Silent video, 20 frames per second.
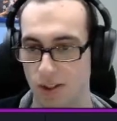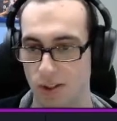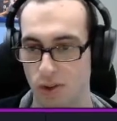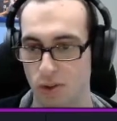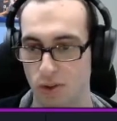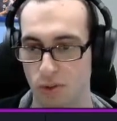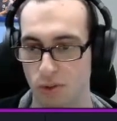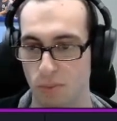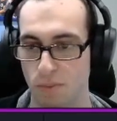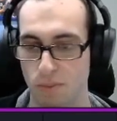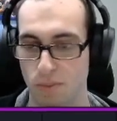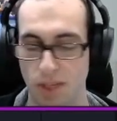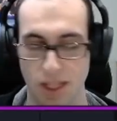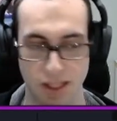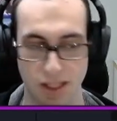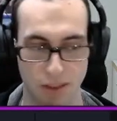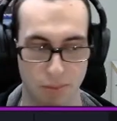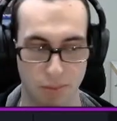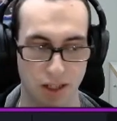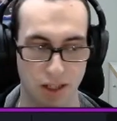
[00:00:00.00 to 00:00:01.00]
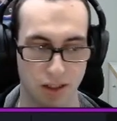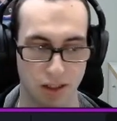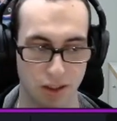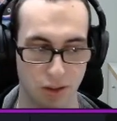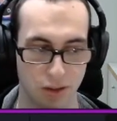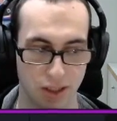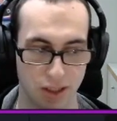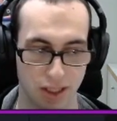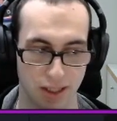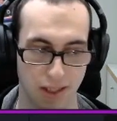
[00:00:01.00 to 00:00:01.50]
not beat a bunker
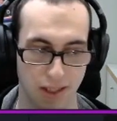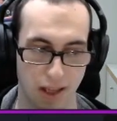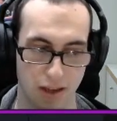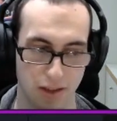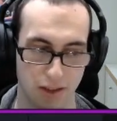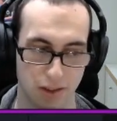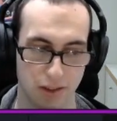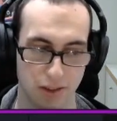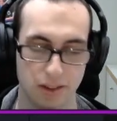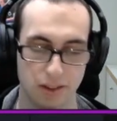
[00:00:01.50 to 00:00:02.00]
and a tank.